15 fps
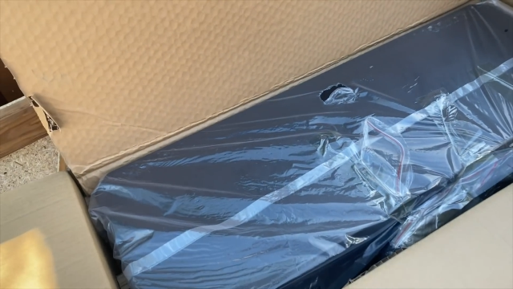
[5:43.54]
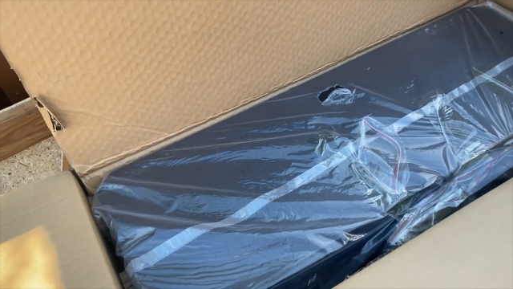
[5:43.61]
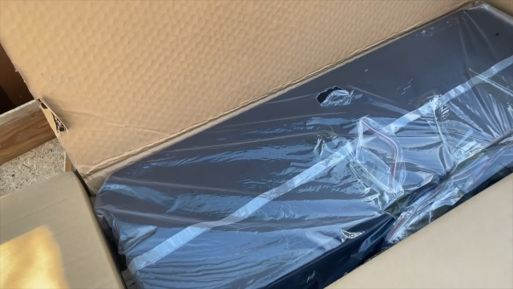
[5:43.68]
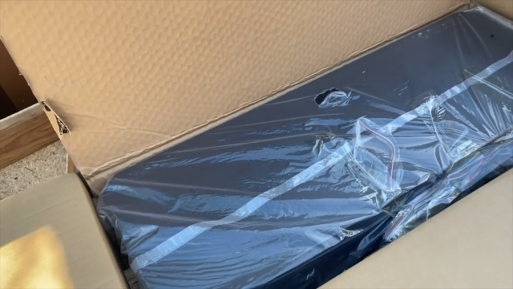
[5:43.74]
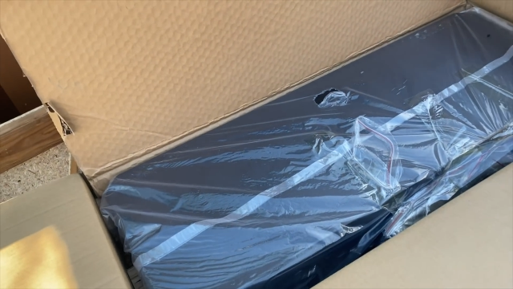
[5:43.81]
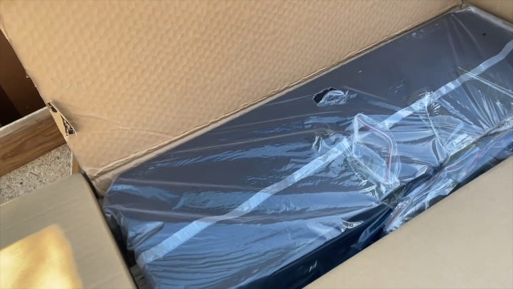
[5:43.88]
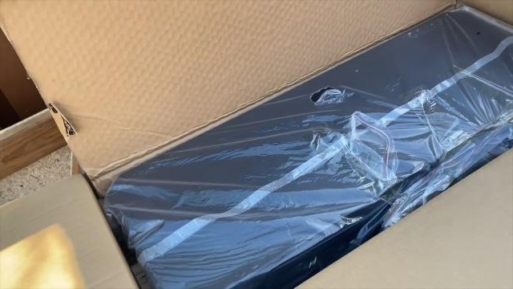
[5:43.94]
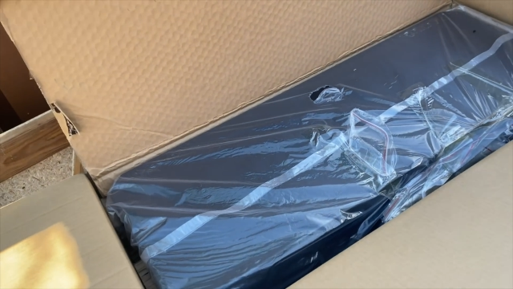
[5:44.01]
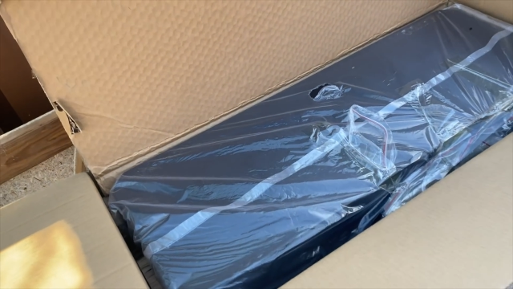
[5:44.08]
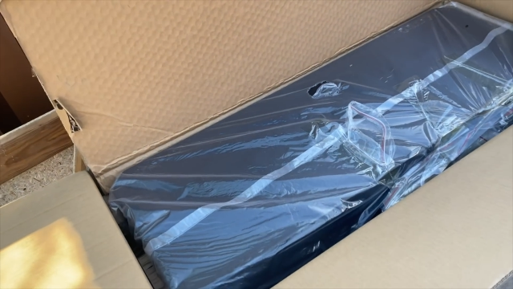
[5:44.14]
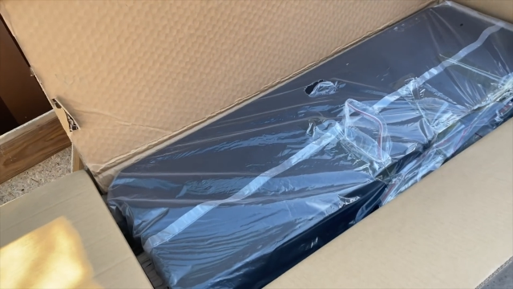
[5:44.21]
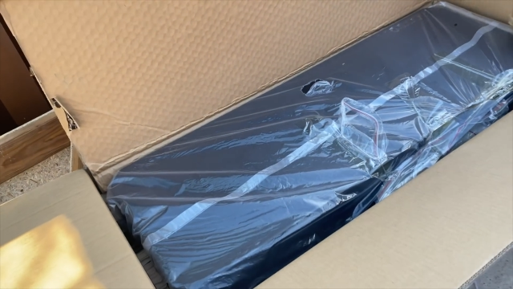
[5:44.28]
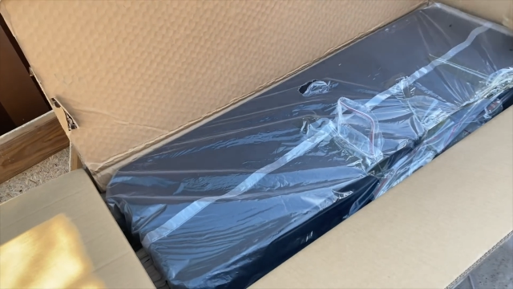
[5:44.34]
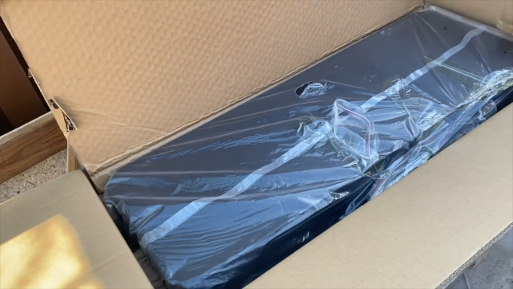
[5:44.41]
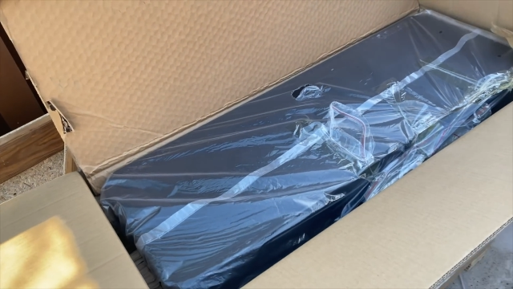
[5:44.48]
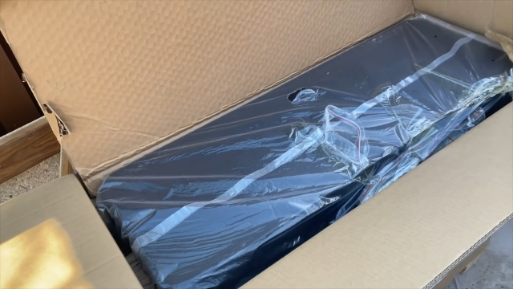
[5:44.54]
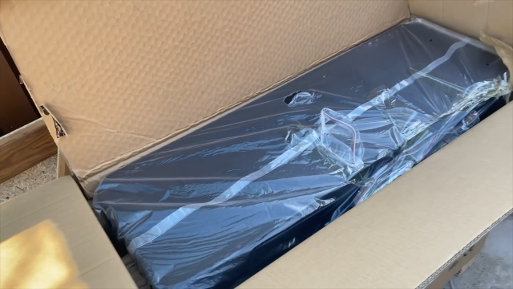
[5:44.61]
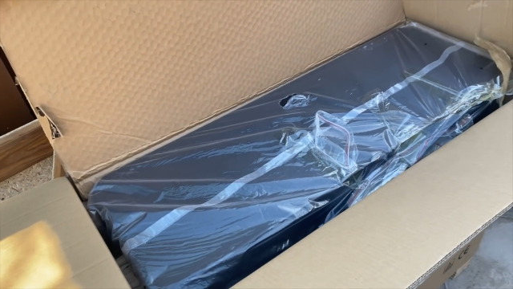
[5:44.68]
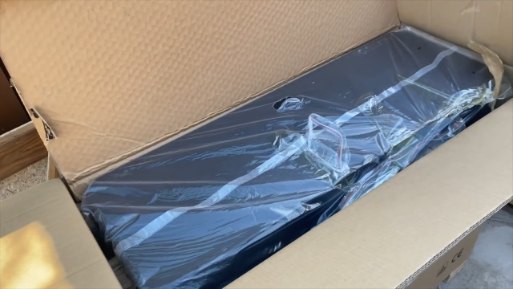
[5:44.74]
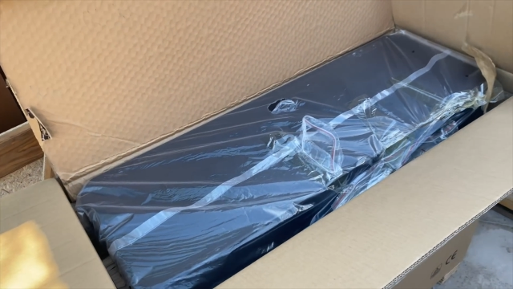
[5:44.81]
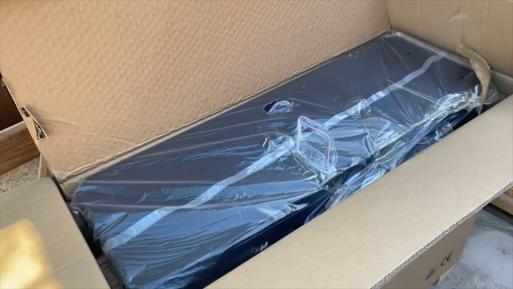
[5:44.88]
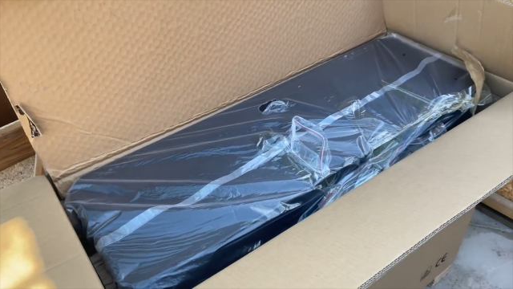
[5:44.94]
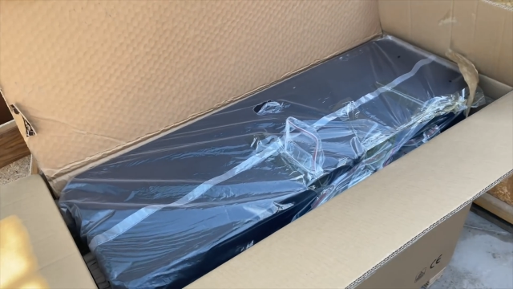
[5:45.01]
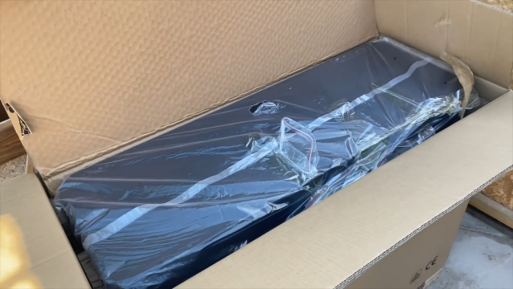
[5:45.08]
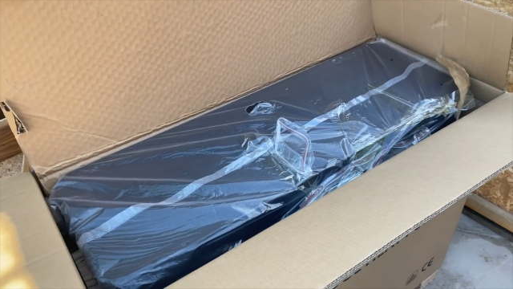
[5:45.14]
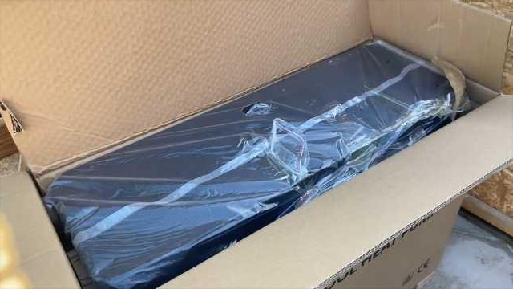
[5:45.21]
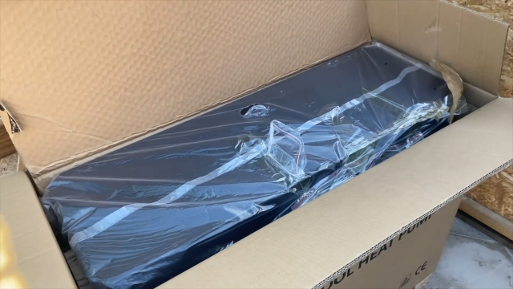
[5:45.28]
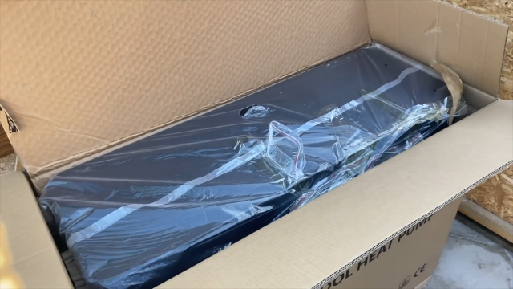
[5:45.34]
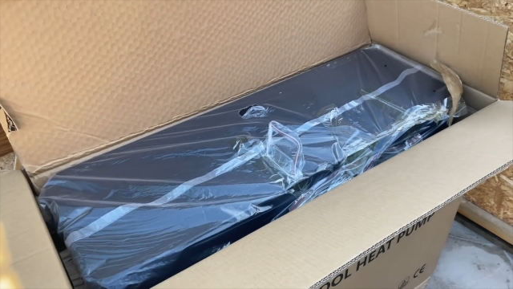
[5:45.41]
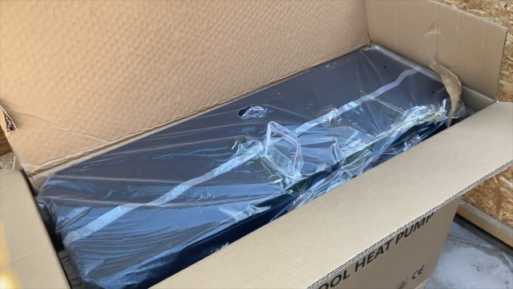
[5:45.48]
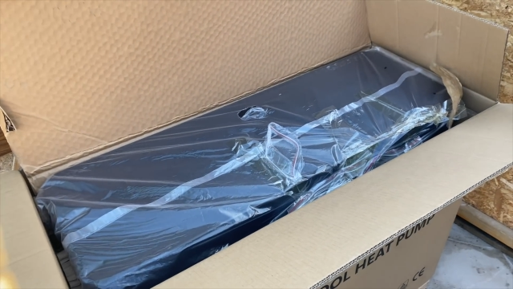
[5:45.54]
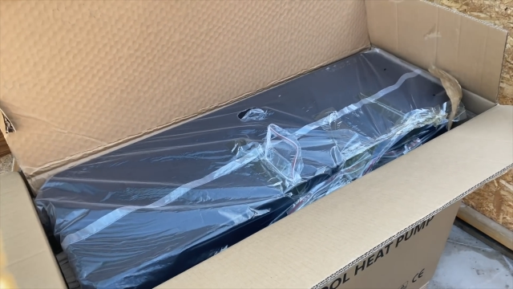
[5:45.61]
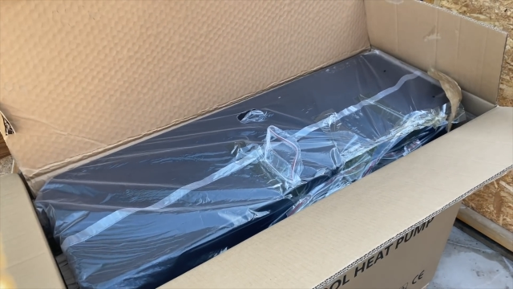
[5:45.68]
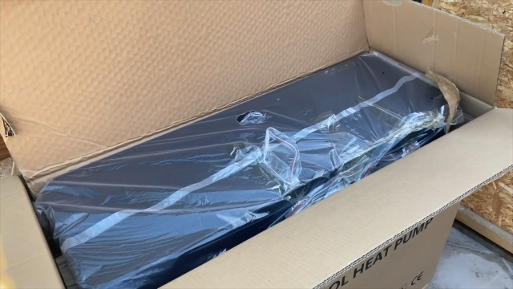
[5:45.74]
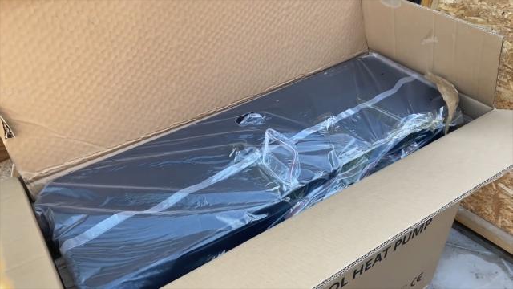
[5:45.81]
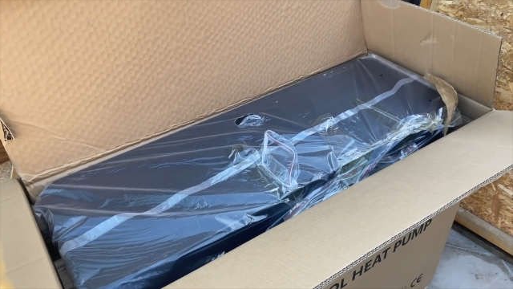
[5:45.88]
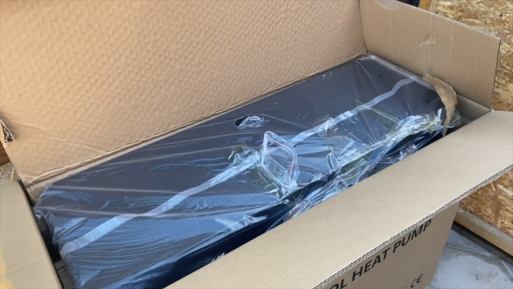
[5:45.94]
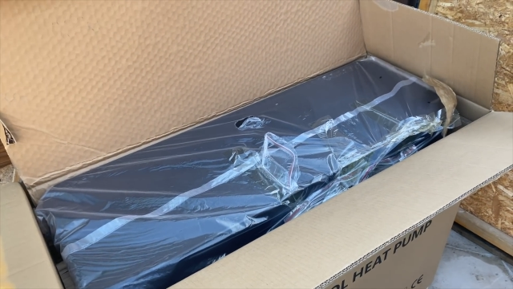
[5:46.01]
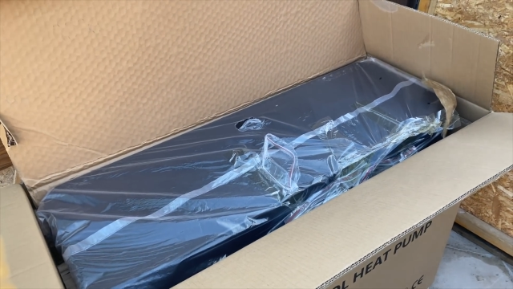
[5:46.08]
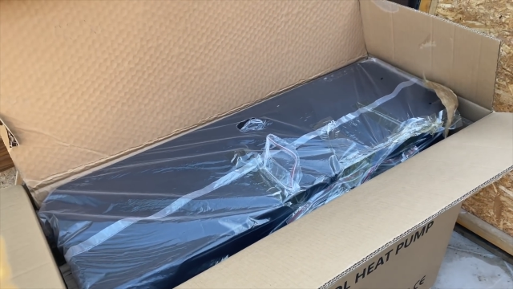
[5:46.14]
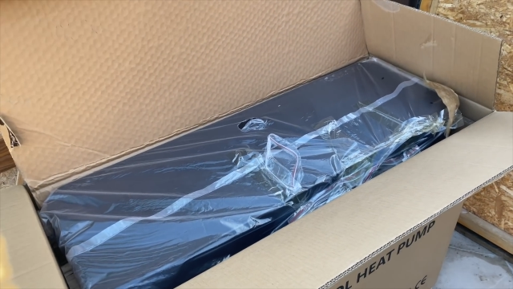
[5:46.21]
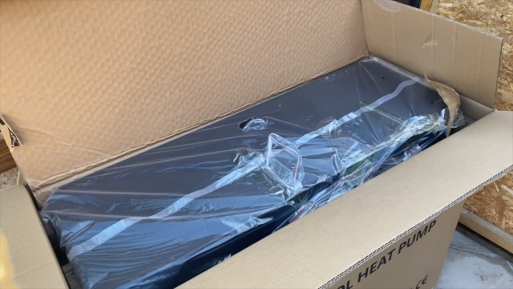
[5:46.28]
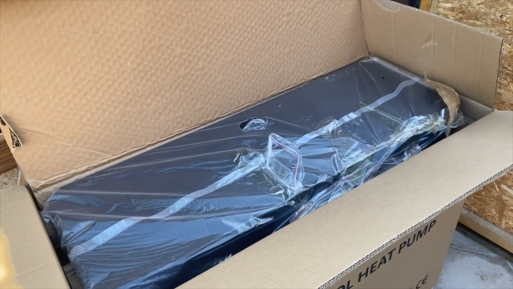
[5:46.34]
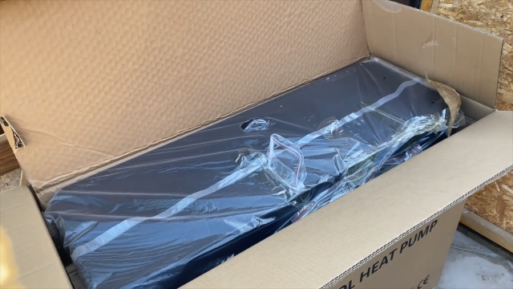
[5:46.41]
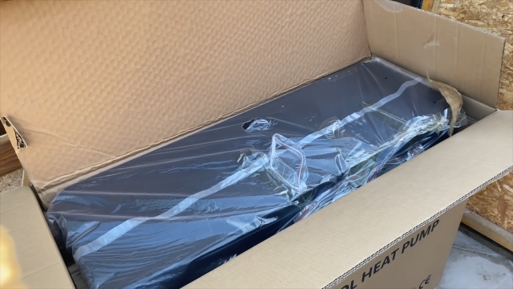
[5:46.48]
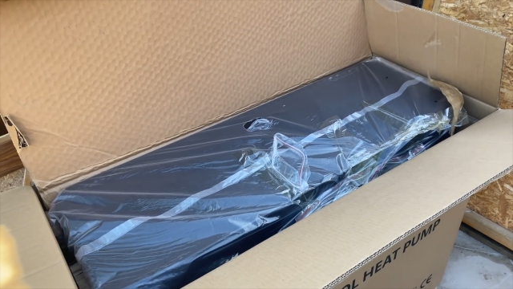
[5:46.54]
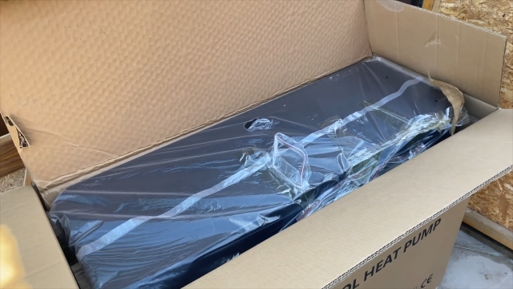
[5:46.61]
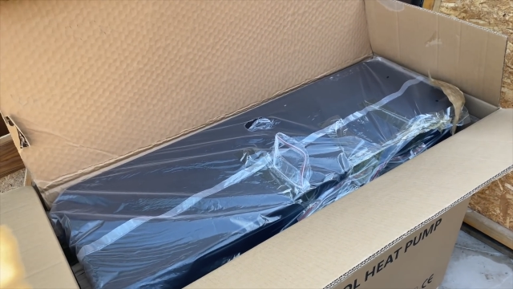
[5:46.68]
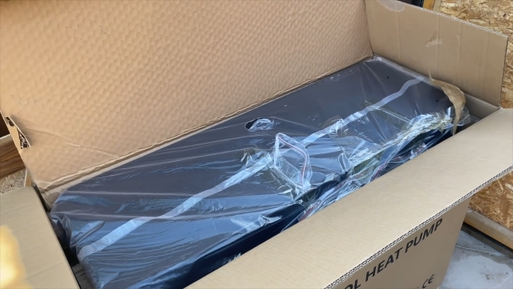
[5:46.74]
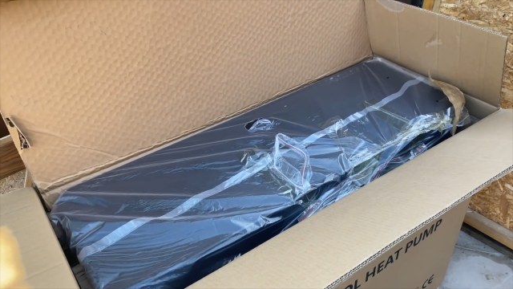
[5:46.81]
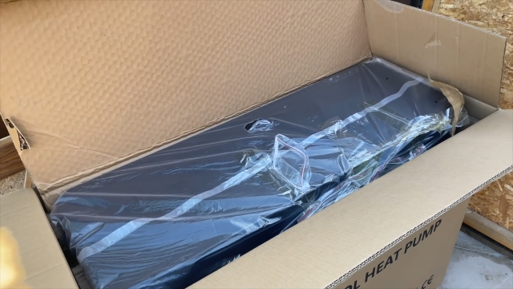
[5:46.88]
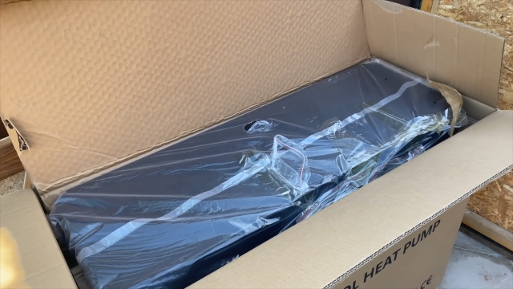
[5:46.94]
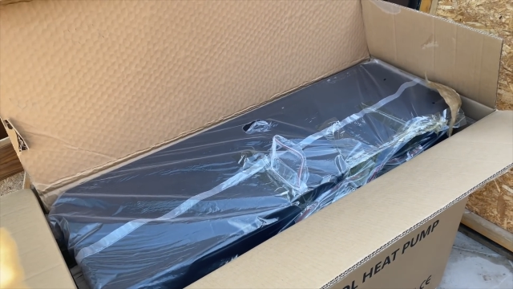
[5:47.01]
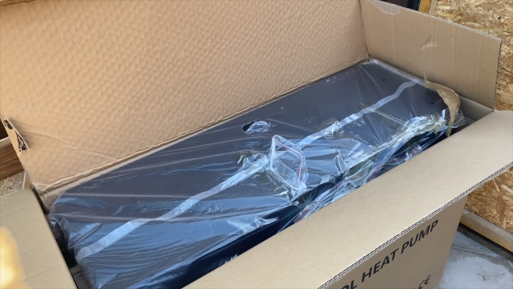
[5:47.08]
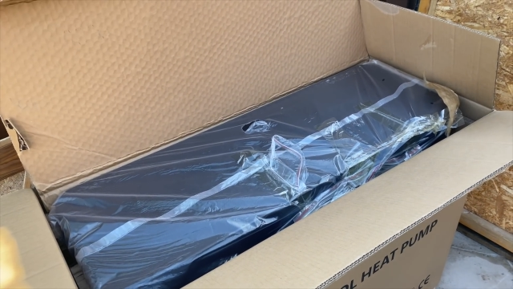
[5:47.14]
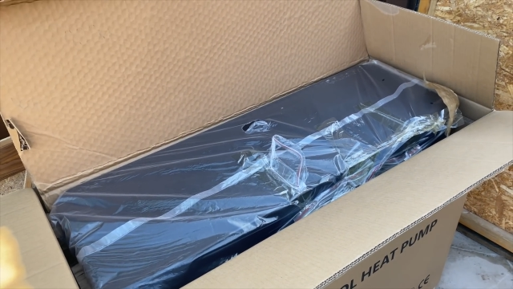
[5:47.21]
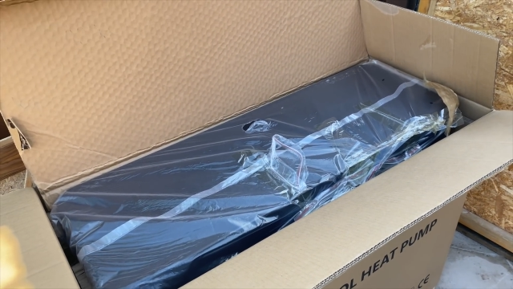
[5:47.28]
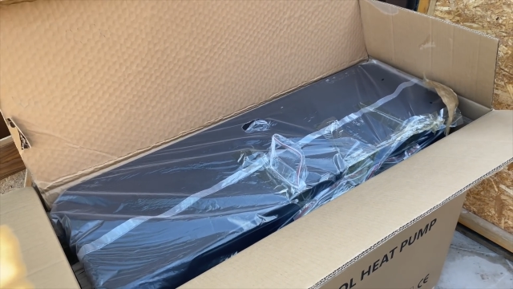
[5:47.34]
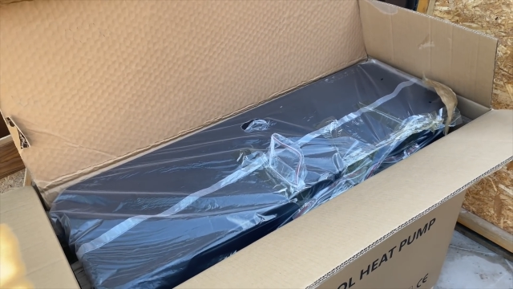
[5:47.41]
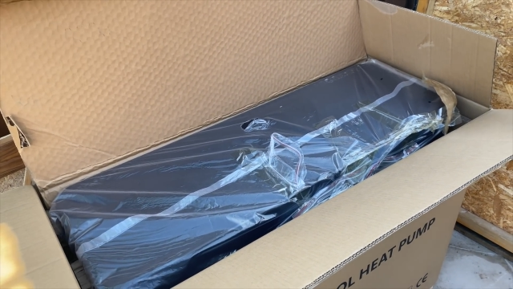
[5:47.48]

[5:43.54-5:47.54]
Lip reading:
(no speaker visible)